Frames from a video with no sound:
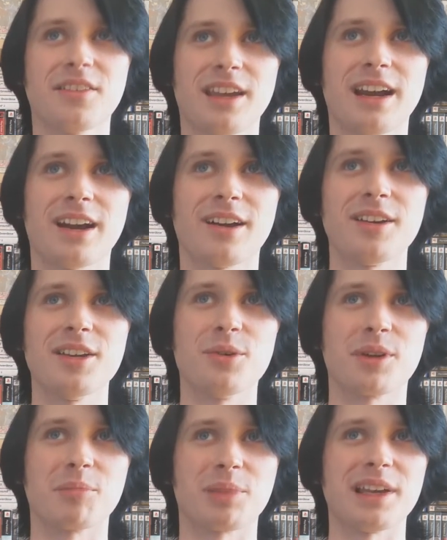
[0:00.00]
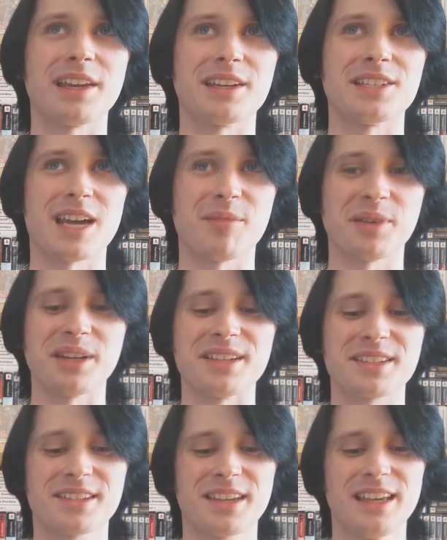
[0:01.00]
there, you can play it in
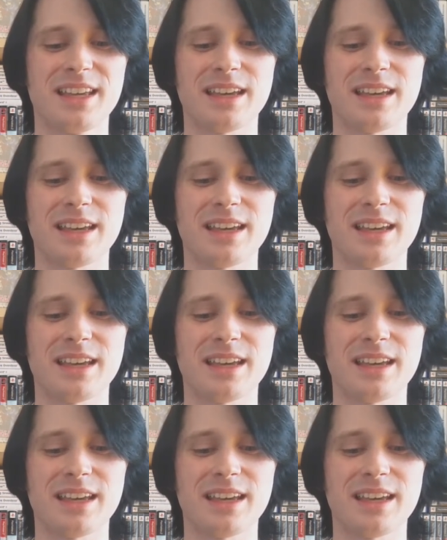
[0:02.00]
Japanese.